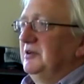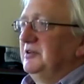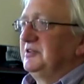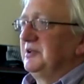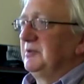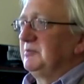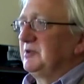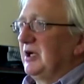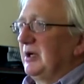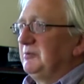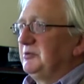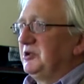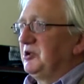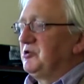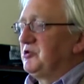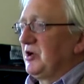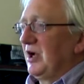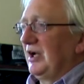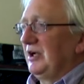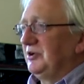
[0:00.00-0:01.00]
sometimes to
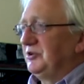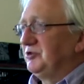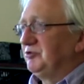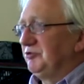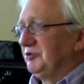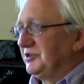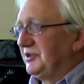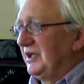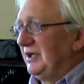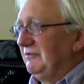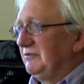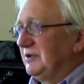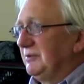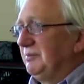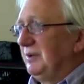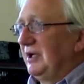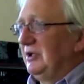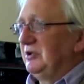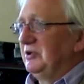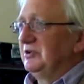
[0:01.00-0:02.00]
challenge received
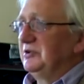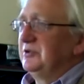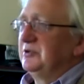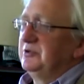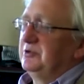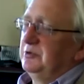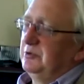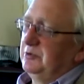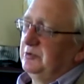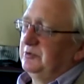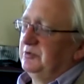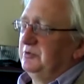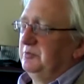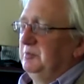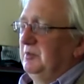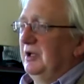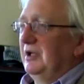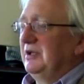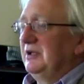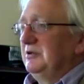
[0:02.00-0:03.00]
opinion,
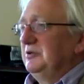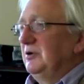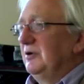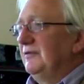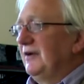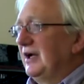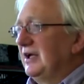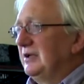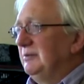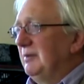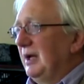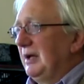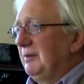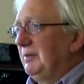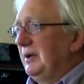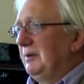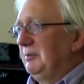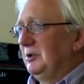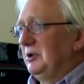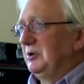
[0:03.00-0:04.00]
and you know, if I can
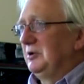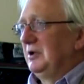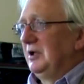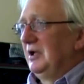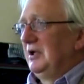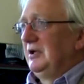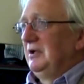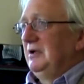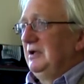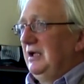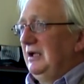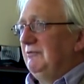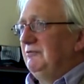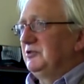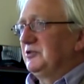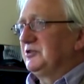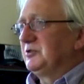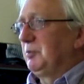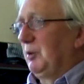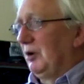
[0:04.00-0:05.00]
make people
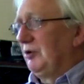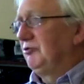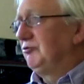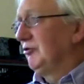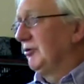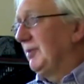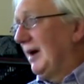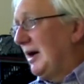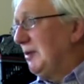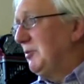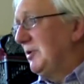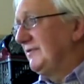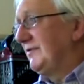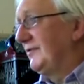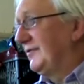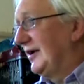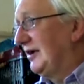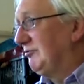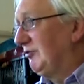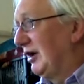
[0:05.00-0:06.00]
even just wonder about
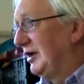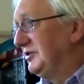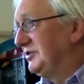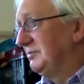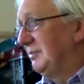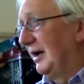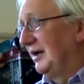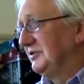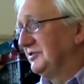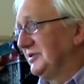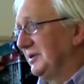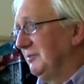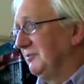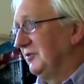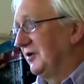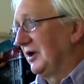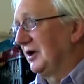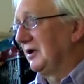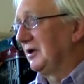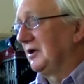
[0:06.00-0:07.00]
whether they're right about
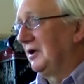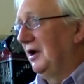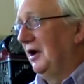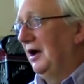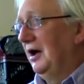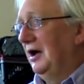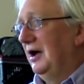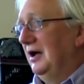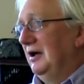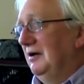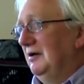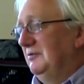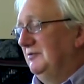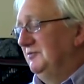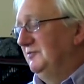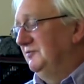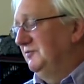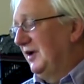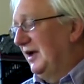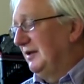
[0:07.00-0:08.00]
something,
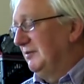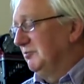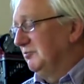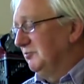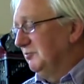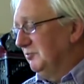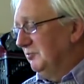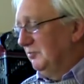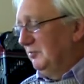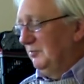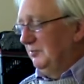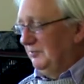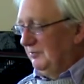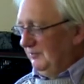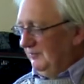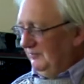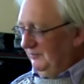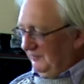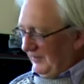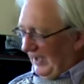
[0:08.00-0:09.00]
then
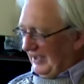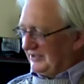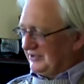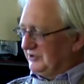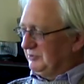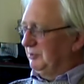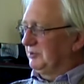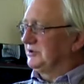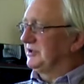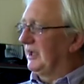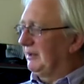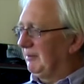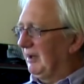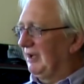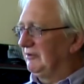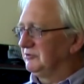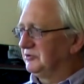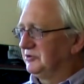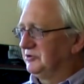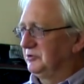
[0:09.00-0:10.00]
that's what I'm
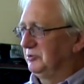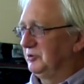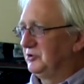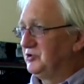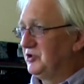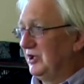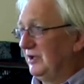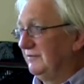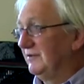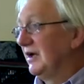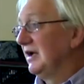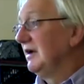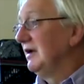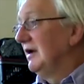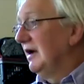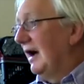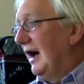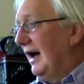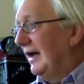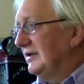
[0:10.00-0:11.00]
out to achieve.
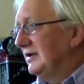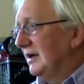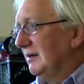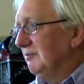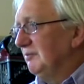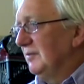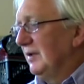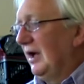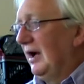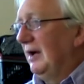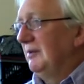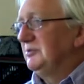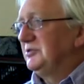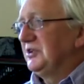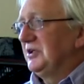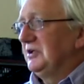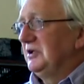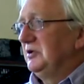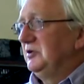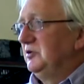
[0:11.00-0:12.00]
And I'm
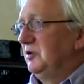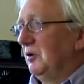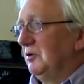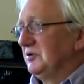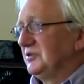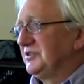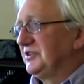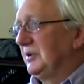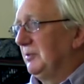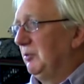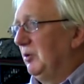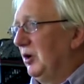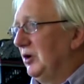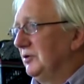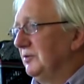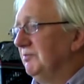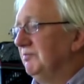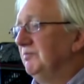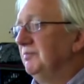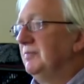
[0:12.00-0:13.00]
certainly not someone